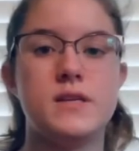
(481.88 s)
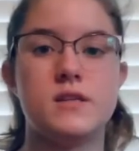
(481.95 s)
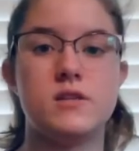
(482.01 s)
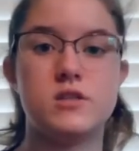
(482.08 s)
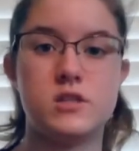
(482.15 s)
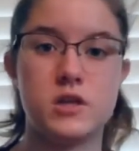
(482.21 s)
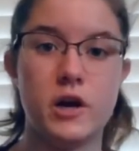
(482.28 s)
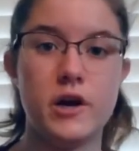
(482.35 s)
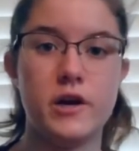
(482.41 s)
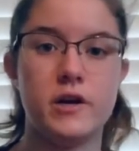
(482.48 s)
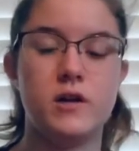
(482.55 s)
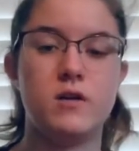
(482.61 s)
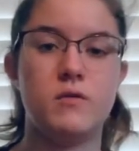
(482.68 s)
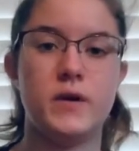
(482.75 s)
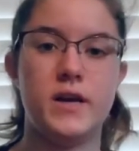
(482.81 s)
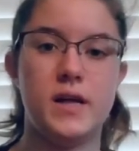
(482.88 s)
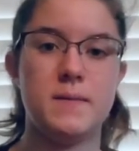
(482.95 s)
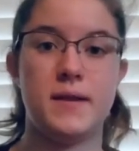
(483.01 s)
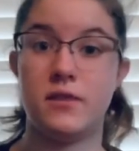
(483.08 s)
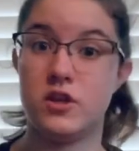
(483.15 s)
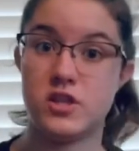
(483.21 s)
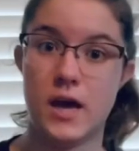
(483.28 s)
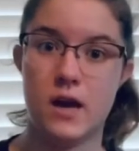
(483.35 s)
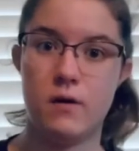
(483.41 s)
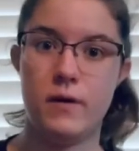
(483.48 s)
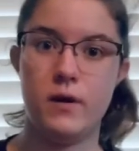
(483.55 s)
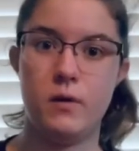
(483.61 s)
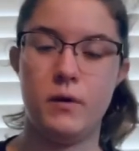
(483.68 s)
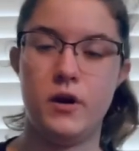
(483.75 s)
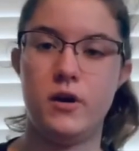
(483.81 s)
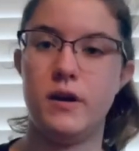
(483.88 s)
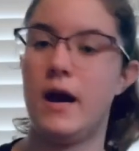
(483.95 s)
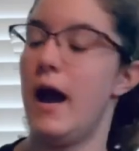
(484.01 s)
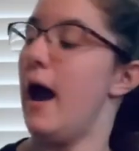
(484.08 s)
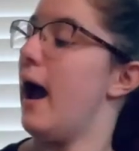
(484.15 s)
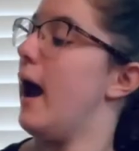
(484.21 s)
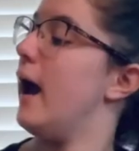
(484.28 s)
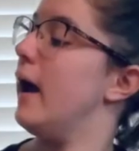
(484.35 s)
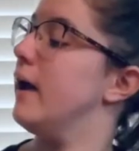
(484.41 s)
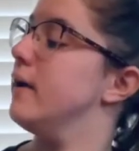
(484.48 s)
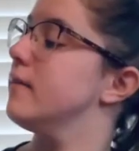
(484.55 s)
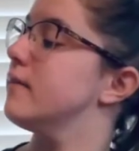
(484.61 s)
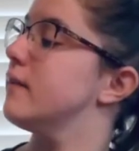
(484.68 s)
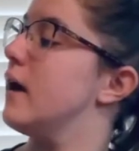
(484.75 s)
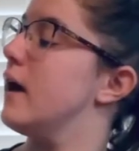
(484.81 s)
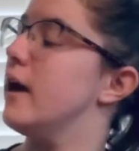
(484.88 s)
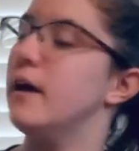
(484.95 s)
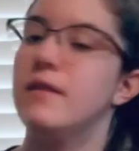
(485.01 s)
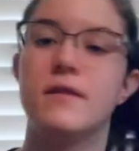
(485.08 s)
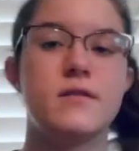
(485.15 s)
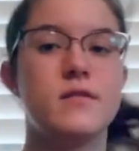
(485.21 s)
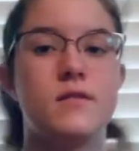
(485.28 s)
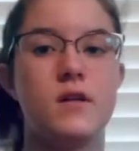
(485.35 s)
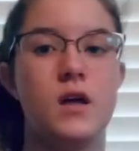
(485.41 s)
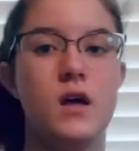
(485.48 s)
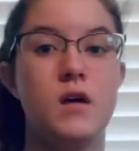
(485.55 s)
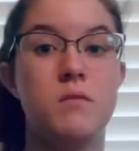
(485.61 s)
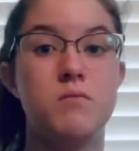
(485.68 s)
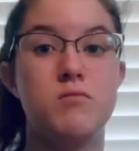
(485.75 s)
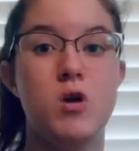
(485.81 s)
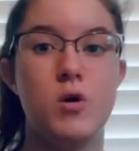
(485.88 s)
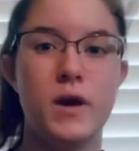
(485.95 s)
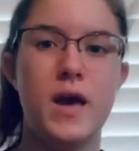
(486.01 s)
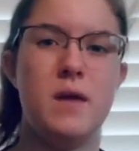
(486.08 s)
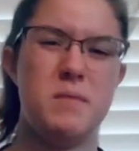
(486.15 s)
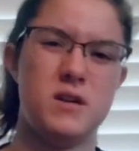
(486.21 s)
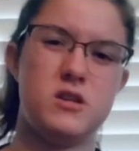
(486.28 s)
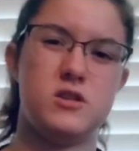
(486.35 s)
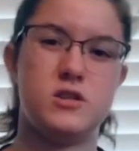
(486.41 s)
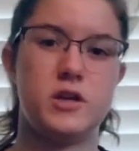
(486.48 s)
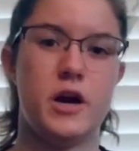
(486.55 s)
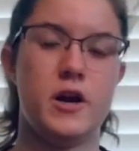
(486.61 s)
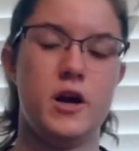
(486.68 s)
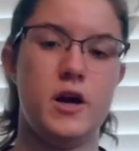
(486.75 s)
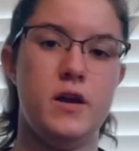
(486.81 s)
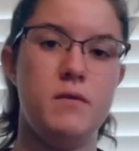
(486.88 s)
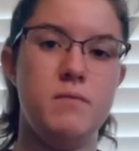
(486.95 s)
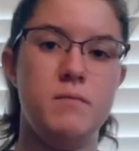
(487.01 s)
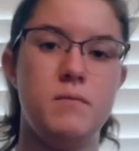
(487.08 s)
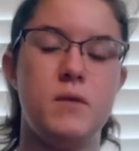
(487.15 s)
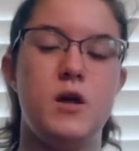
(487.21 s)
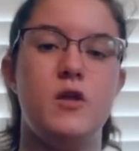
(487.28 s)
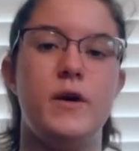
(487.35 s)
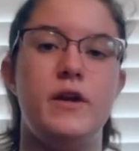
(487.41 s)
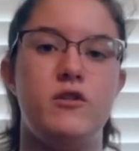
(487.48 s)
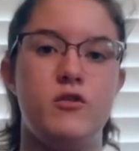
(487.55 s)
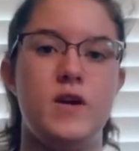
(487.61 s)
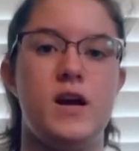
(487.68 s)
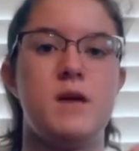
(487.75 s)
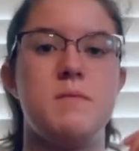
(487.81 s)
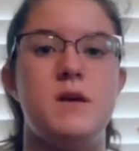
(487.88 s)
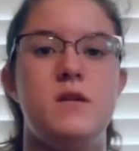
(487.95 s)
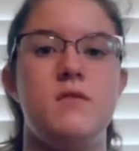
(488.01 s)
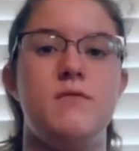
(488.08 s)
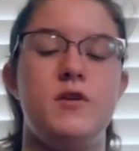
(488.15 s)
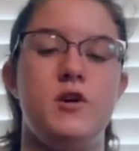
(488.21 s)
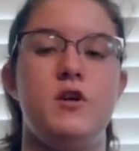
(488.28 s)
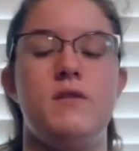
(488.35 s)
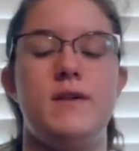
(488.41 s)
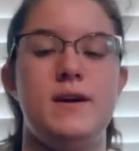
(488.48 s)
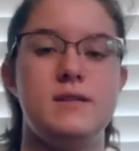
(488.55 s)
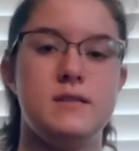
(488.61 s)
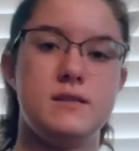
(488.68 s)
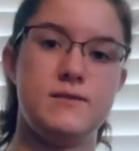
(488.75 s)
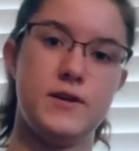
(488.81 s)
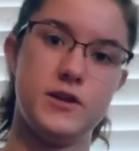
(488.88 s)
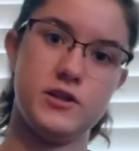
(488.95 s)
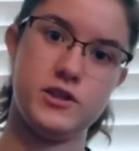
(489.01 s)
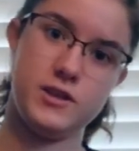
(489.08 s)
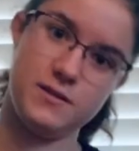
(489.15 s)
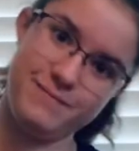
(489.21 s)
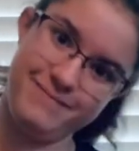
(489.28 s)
to start reading about the Shadowhunter world. I say this is a okay book to start on, although I do recommend Infernal Devices first.